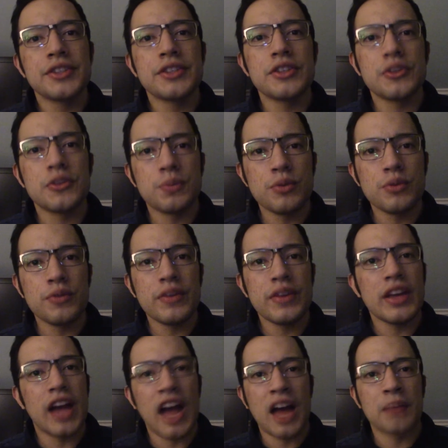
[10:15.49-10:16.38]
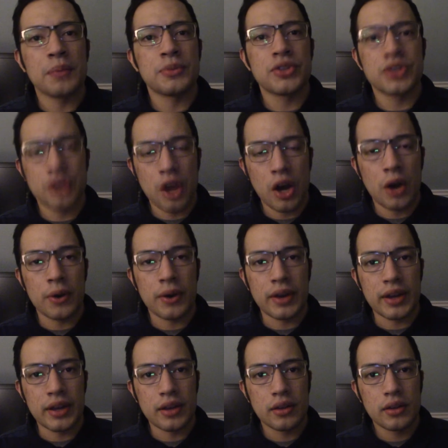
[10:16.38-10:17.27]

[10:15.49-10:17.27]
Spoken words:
this movie, I'm sorry.